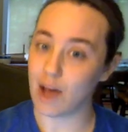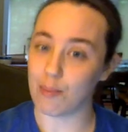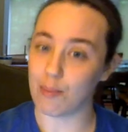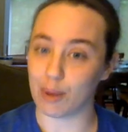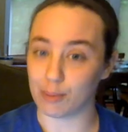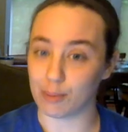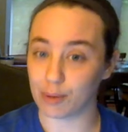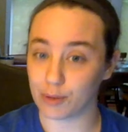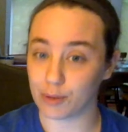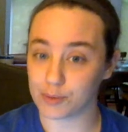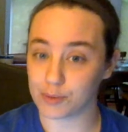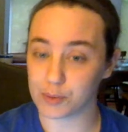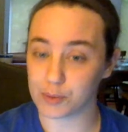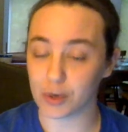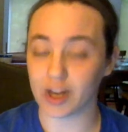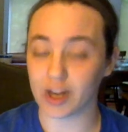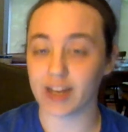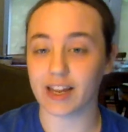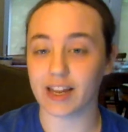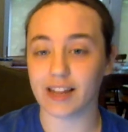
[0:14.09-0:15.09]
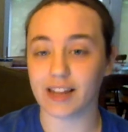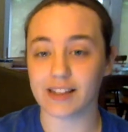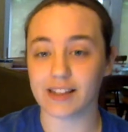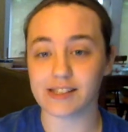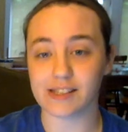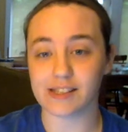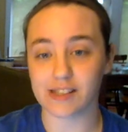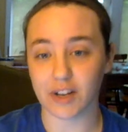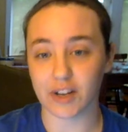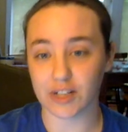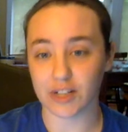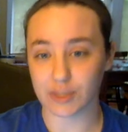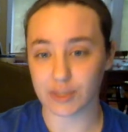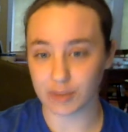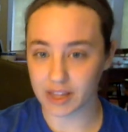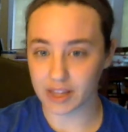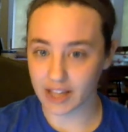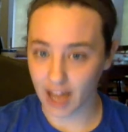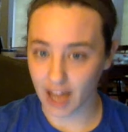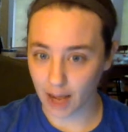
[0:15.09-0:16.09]
by Bloomsbury, and this is going to
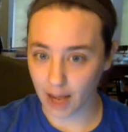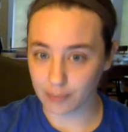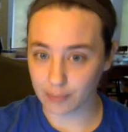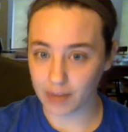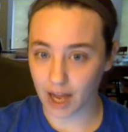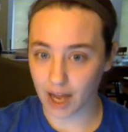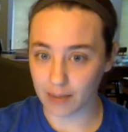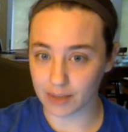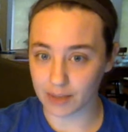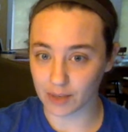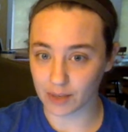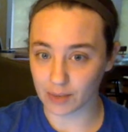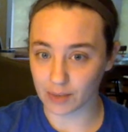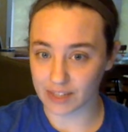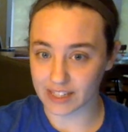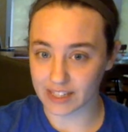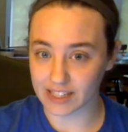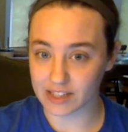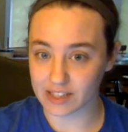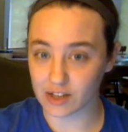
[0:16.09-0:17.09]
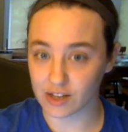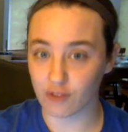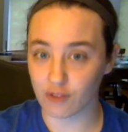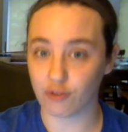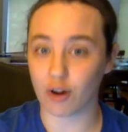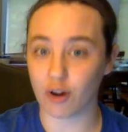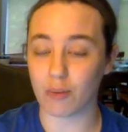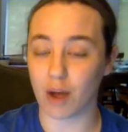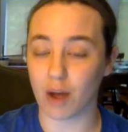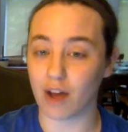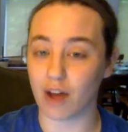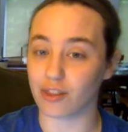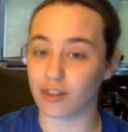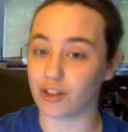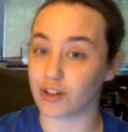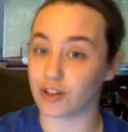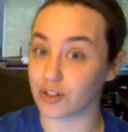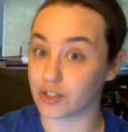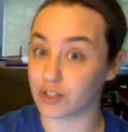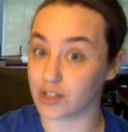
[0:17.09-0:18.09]
be the upcoming release from
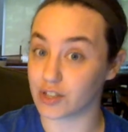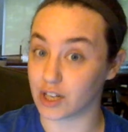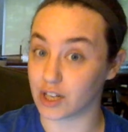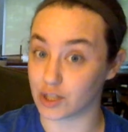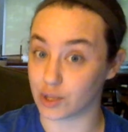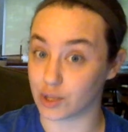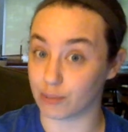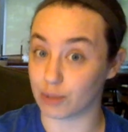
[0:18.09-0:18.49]
author Natasha